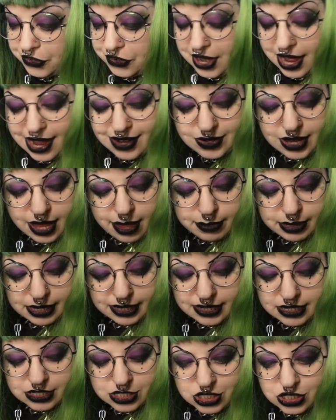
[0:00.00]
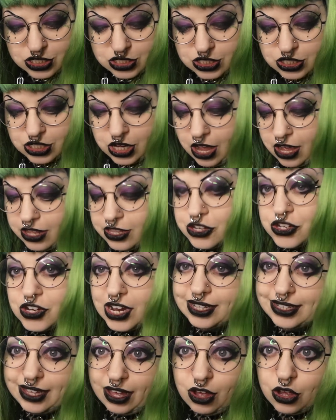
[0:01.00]
now I'm gonna just turn the
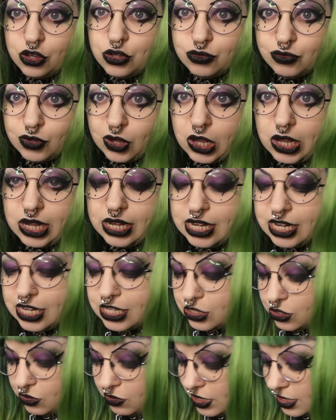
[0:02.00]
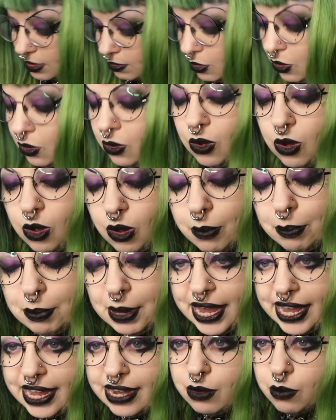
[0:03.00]
jacket over, do some more
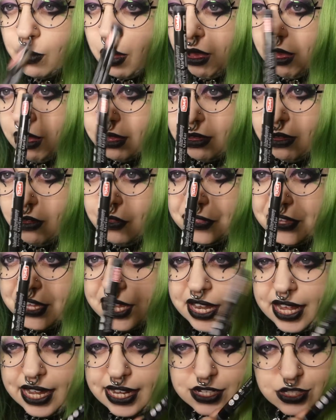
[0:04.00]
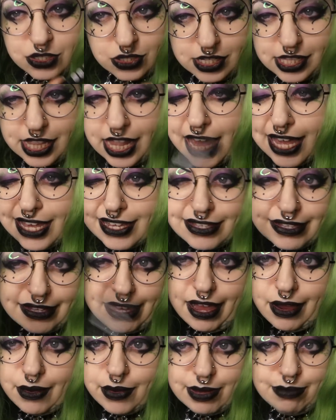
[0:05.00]
pen work on the, like, do you like
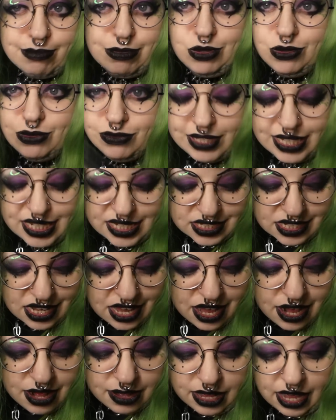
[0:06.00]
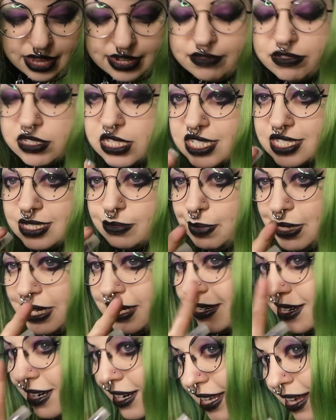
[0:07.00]
scary movies, kind of
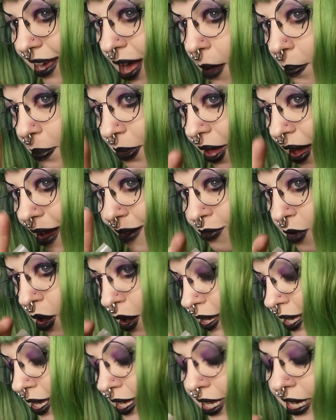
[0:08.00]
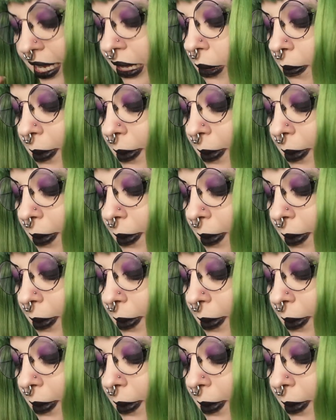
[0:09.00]
spindly up that writing a little